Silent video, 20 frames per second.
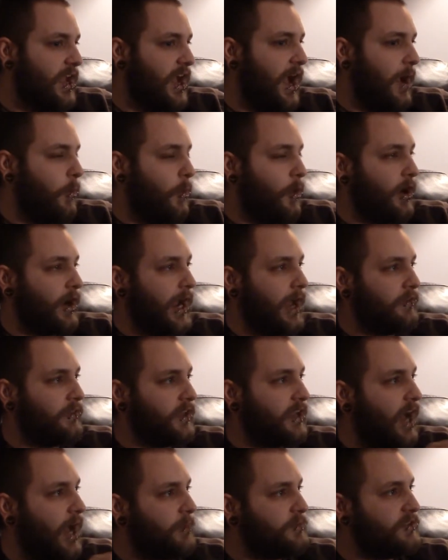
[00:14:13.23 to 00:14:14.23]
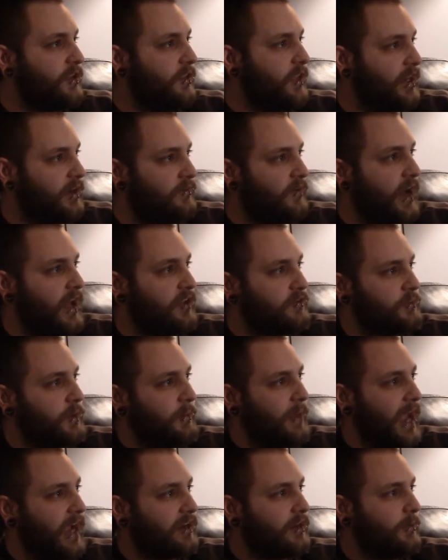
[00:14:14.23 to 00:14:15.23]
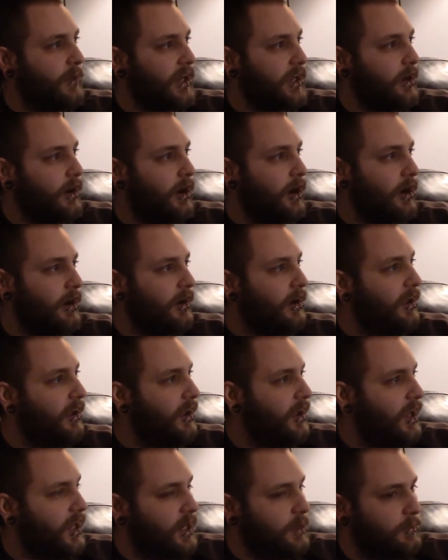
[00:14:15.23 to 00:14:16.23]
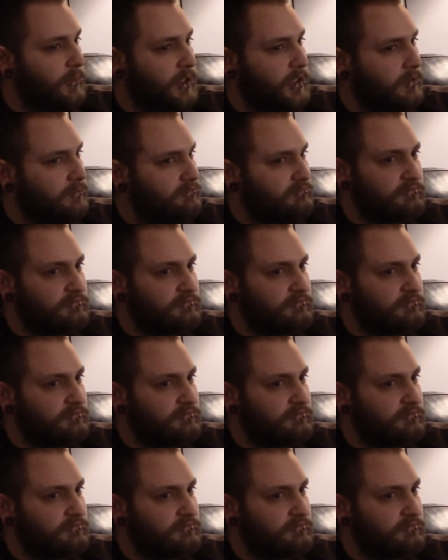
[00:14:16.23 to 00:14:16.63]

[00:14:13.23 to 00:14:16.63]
I walk out, the cop still there, follows me back to my car. And I'm like,